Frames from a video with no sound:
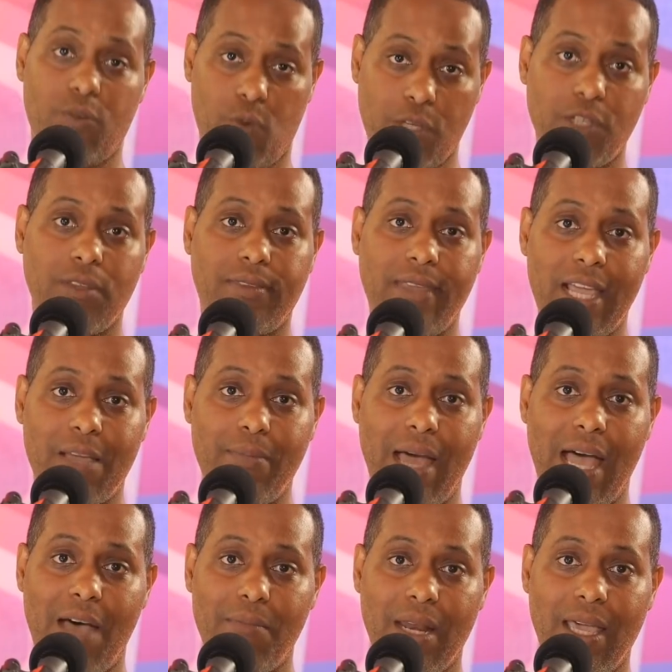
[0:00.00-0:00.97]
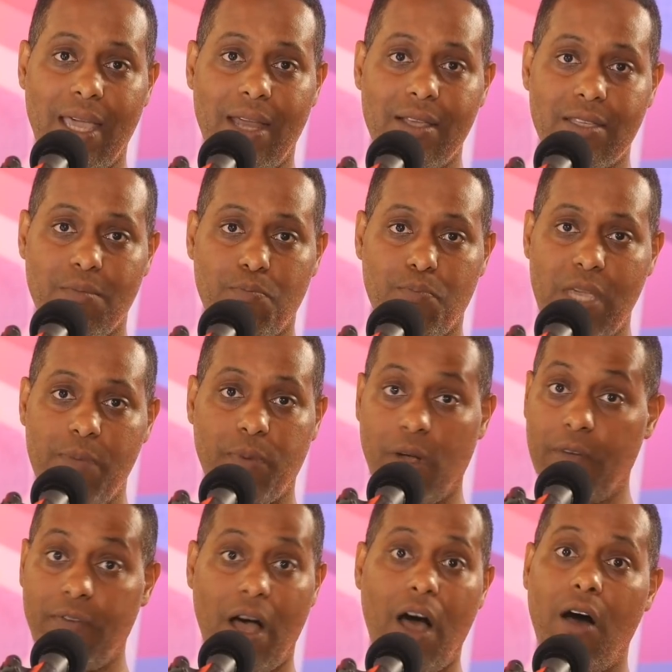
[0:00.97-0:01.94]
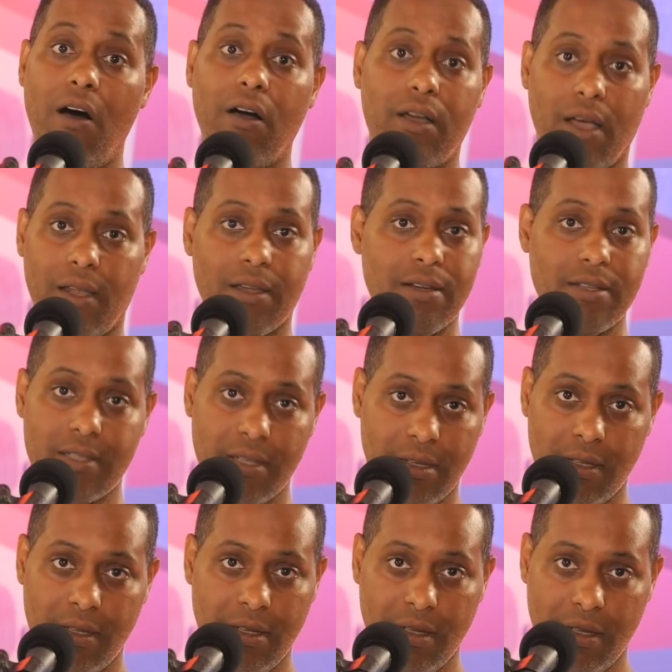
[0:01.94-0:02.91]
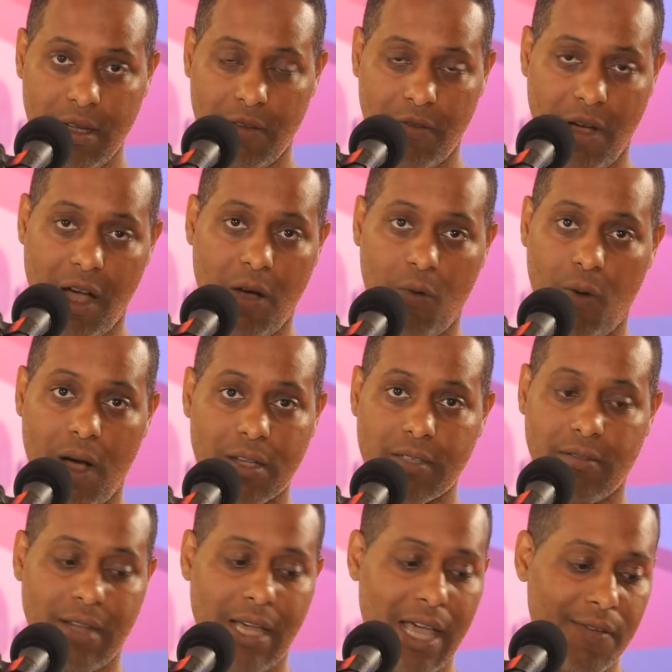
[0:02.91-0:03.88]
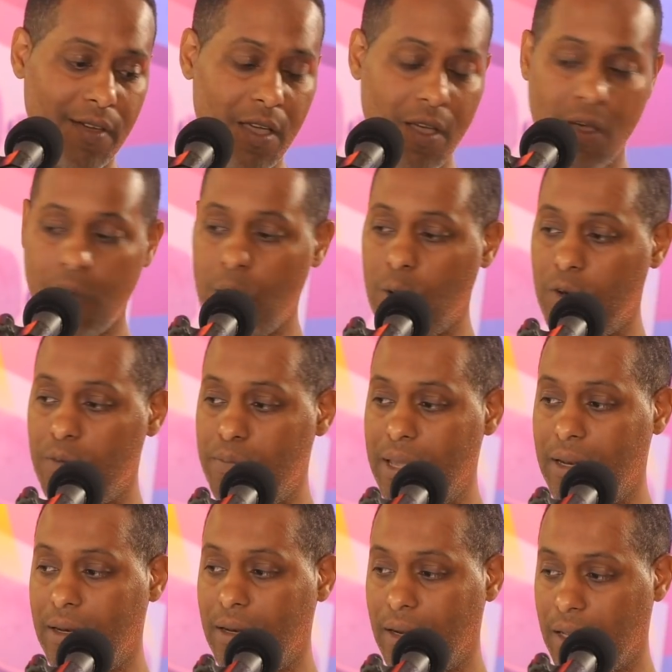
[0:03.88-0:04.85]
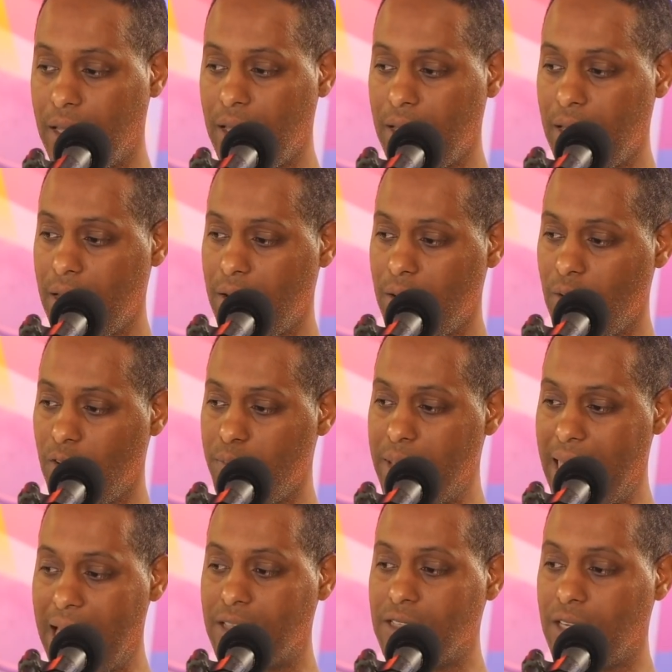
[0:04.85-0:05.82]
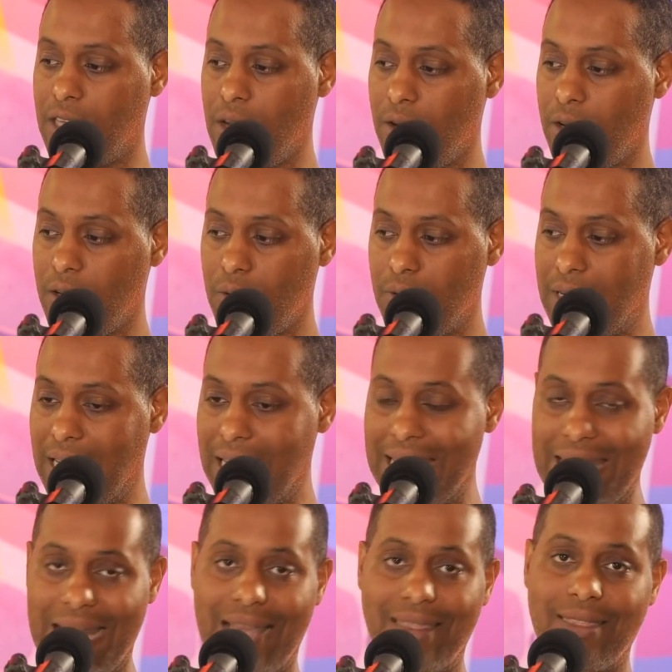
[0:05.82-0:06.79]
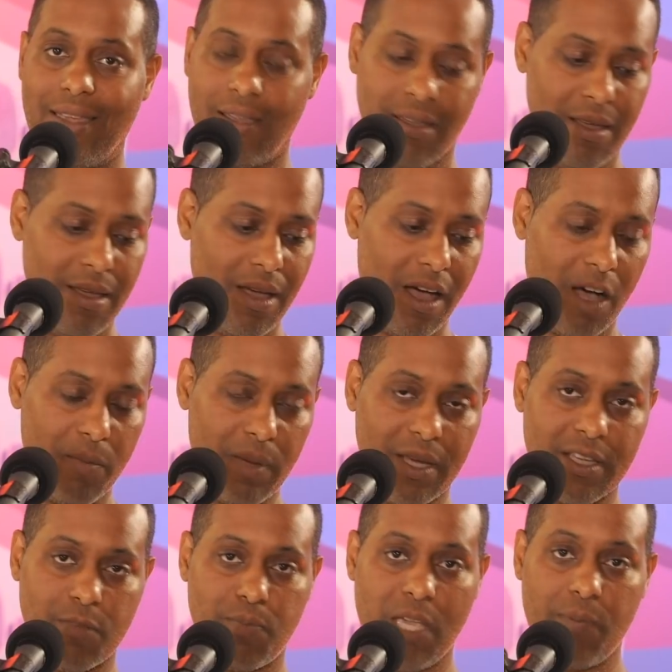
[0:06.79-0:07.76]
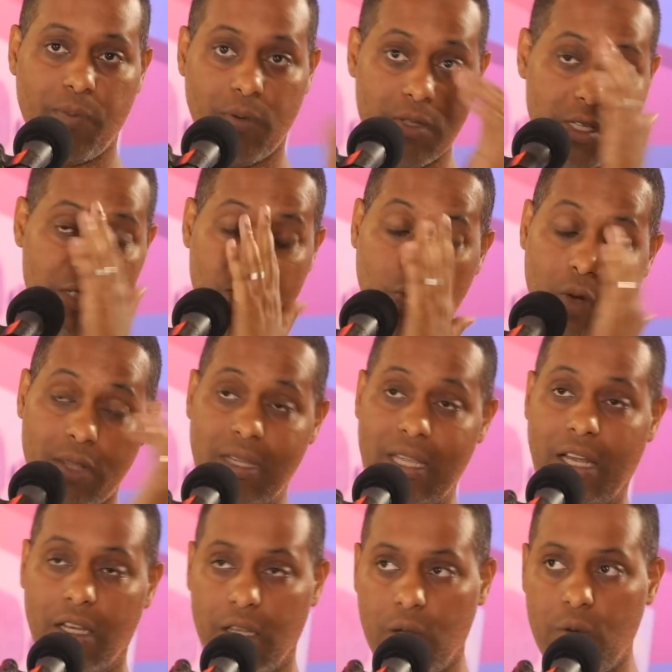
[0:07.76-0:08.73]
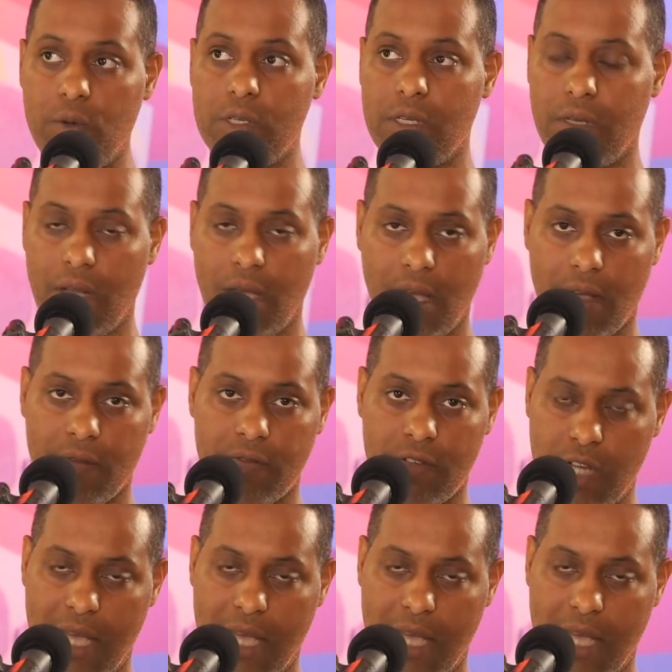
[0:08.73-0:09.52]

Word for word: just want you to think about how many innocent people of all colors, of all walks of life, who have been, who have been executed, who did nothing. Uh, because people just want the illusion of